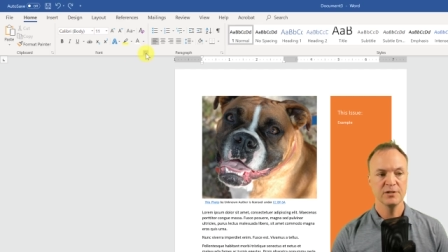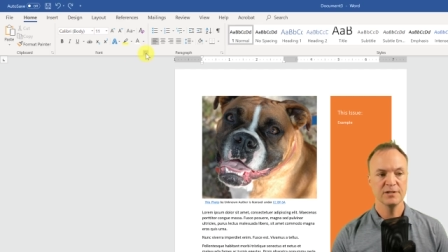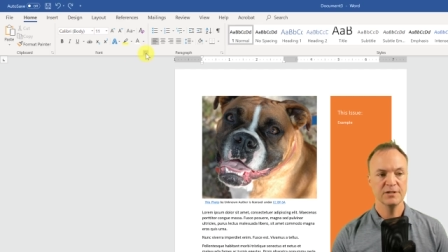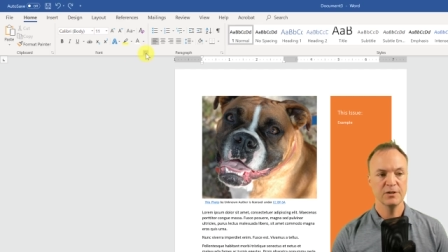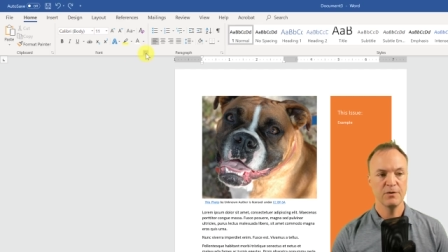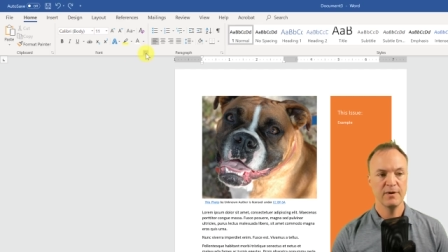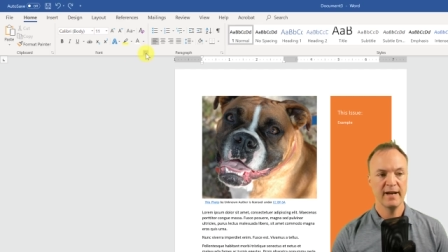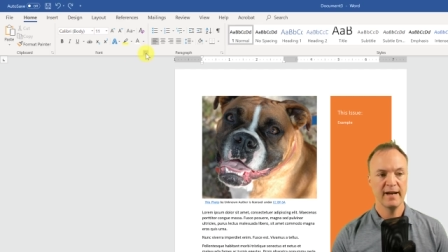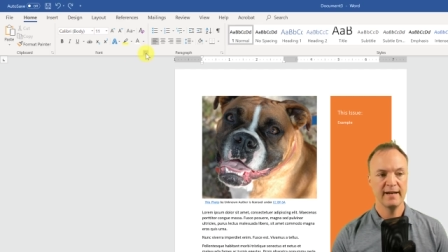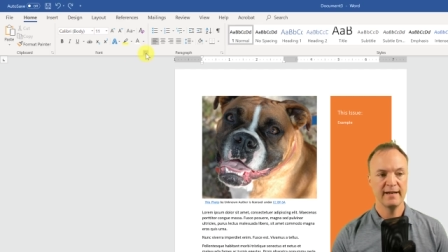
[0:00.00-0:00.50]
Just
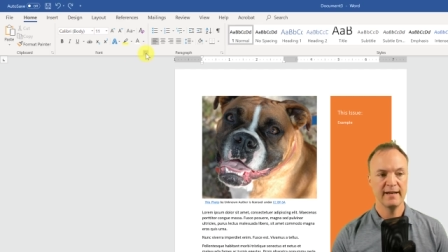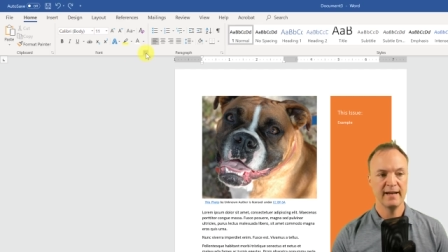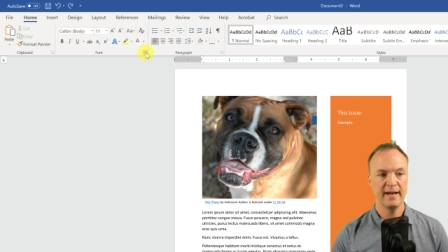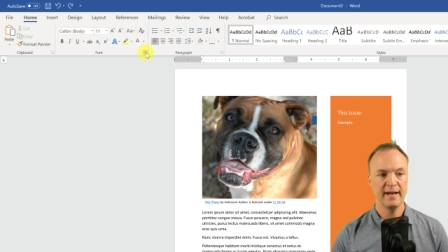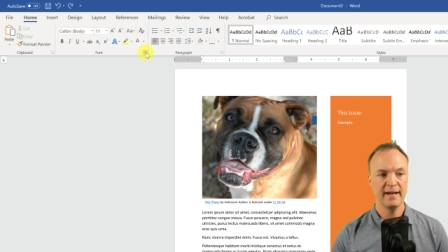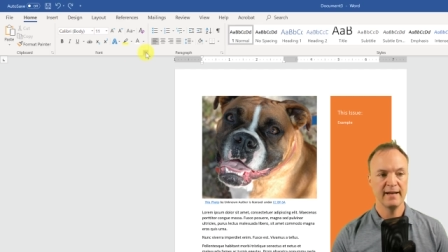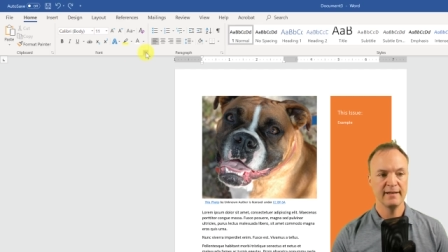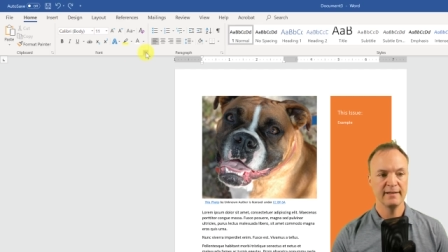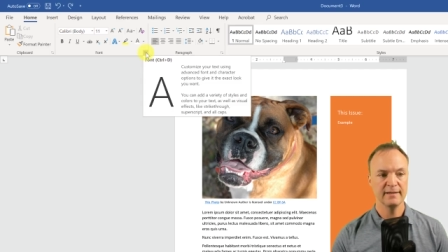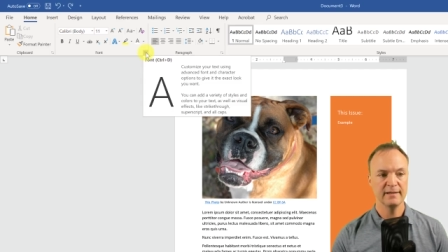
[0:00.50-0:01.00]
go ahead
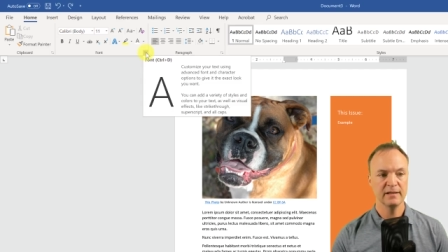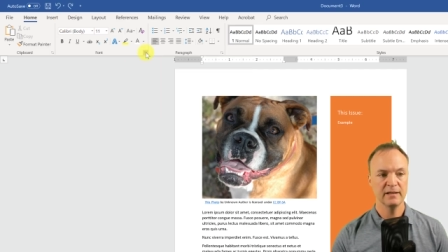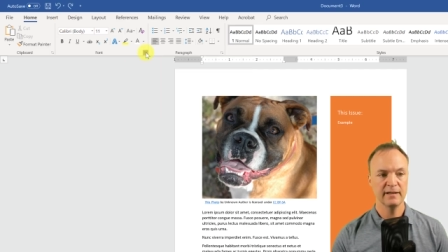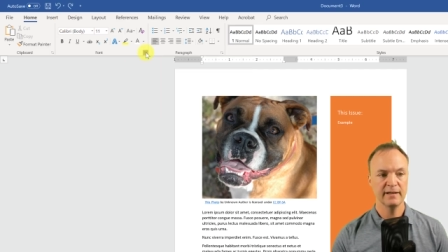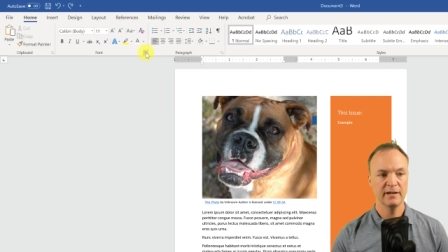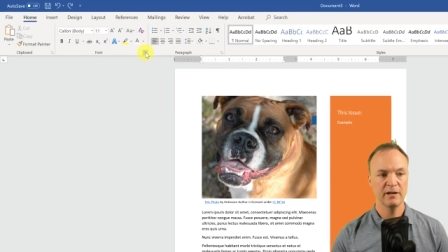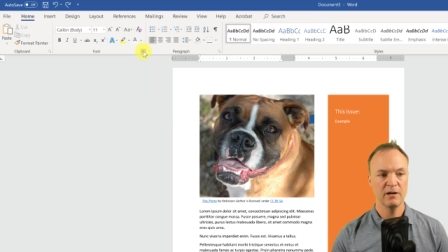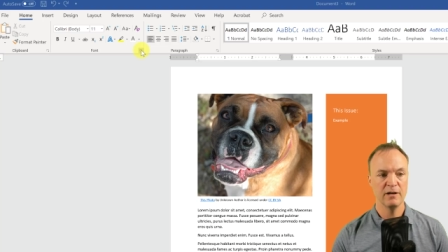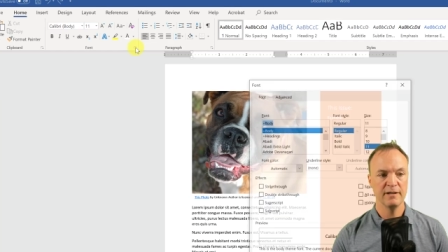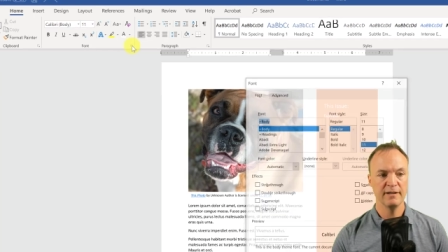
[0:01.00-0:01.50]
and
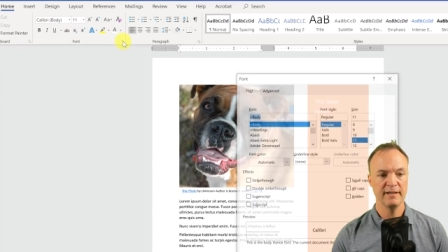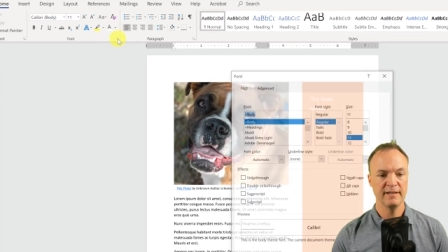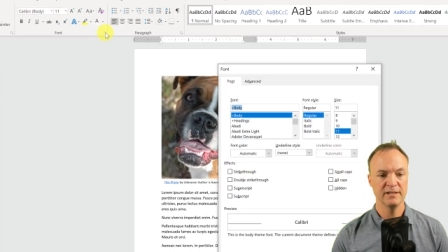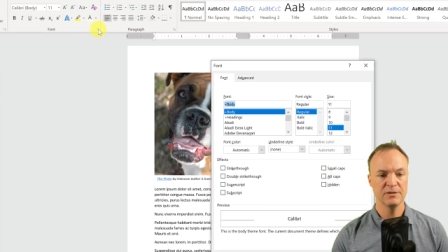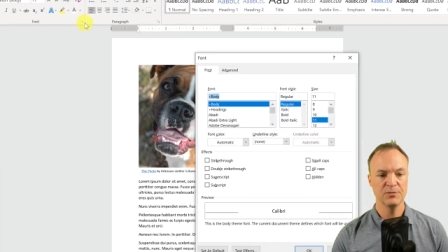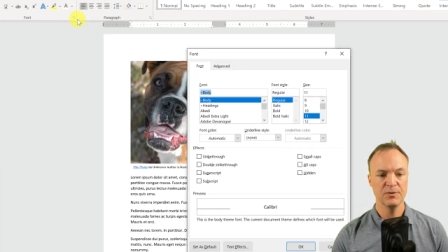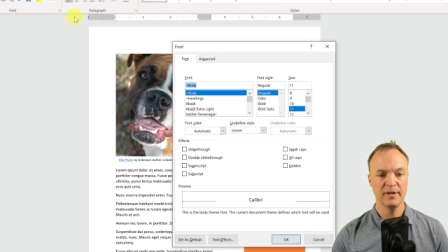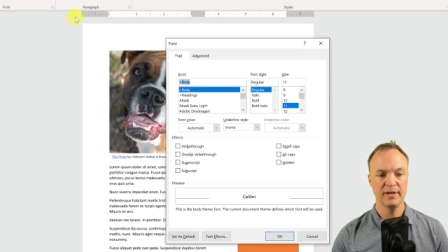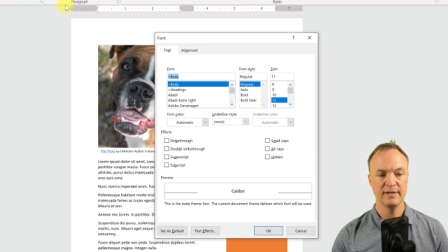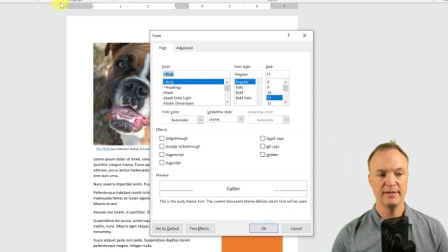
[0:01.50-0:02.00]
click on
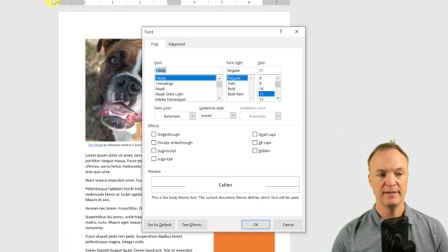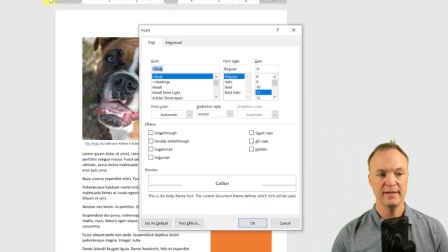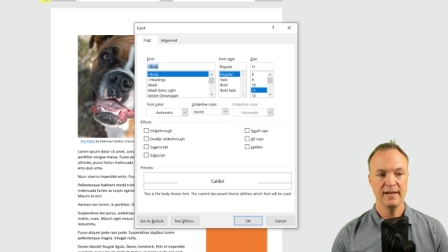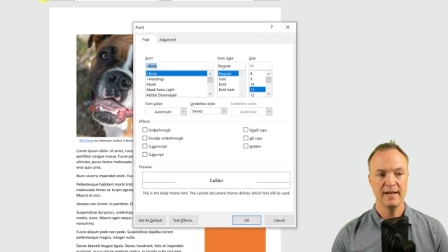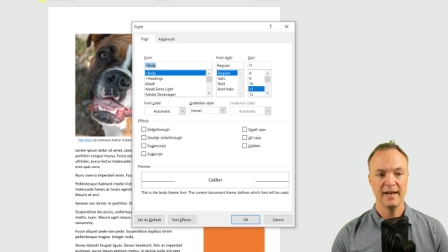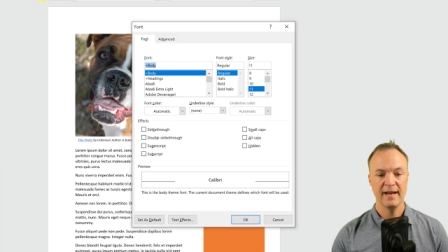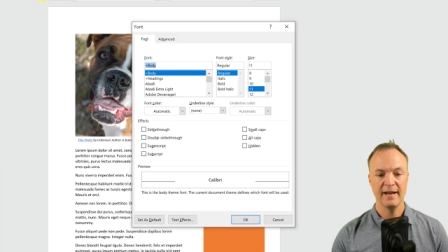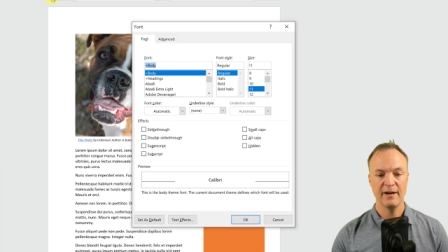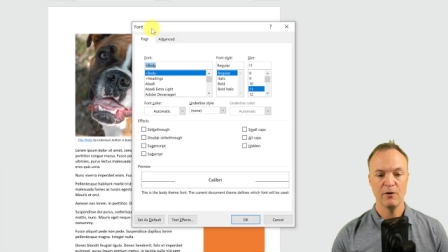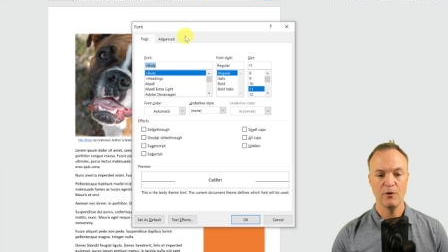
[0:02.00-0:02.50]
this one
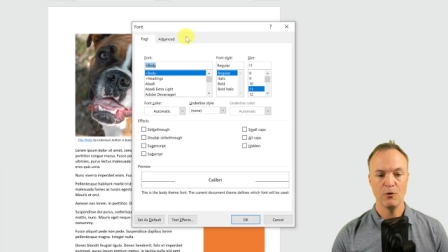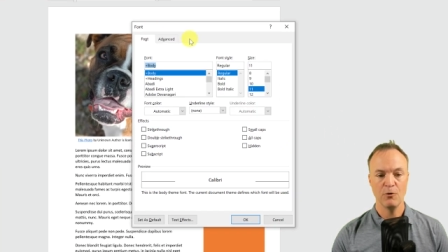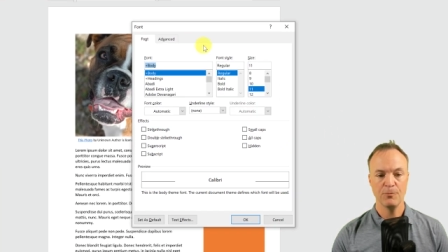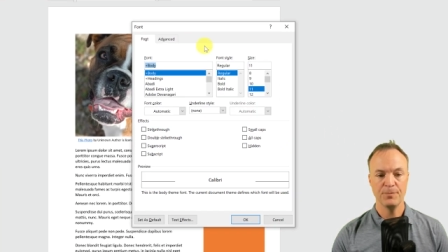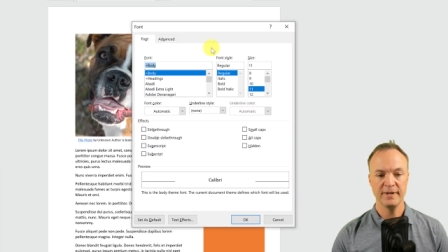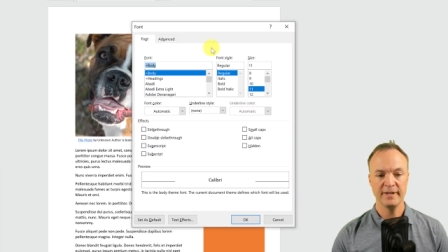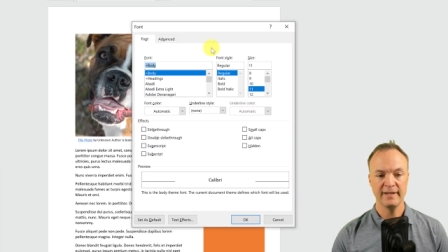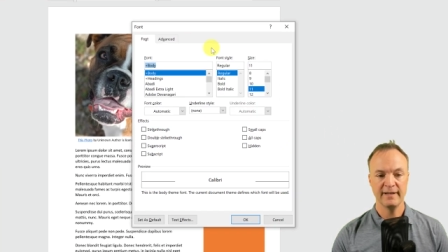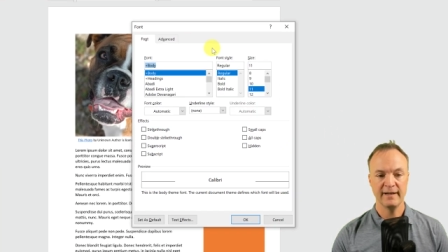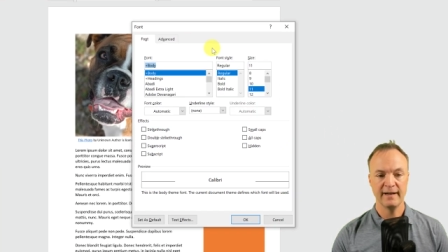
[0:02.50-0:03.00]
and
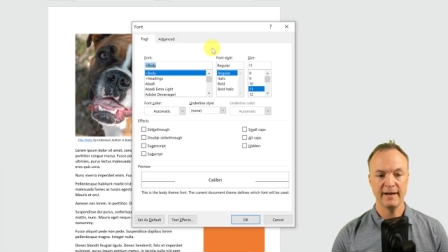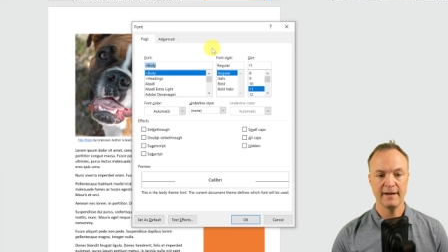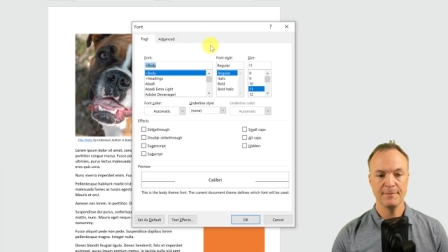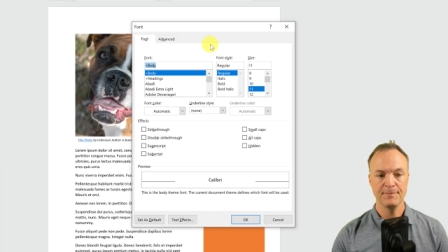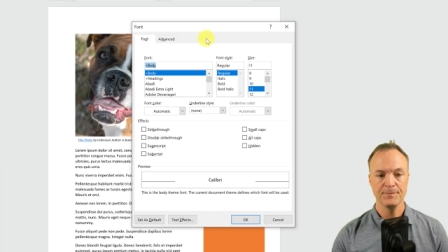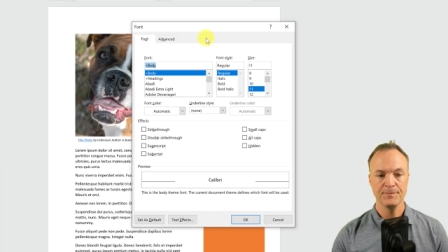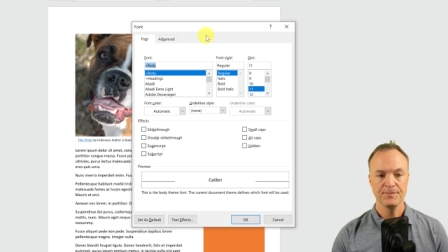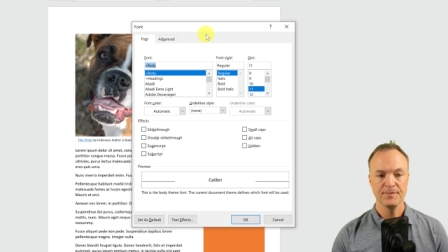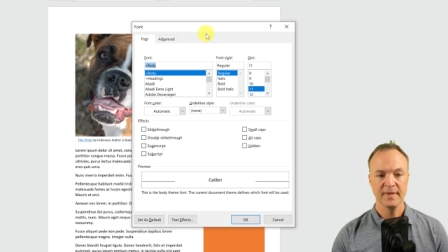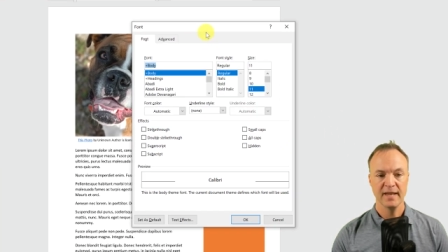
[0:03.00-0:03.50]
open it
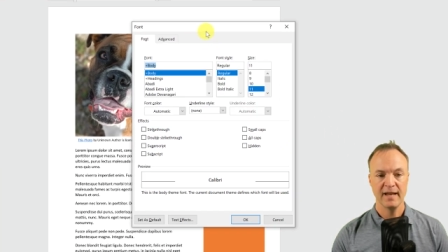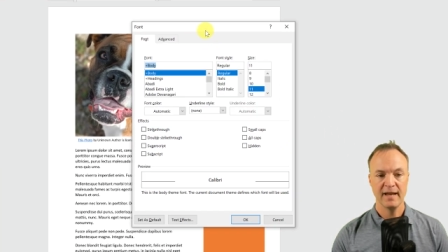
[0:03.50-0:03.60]
up,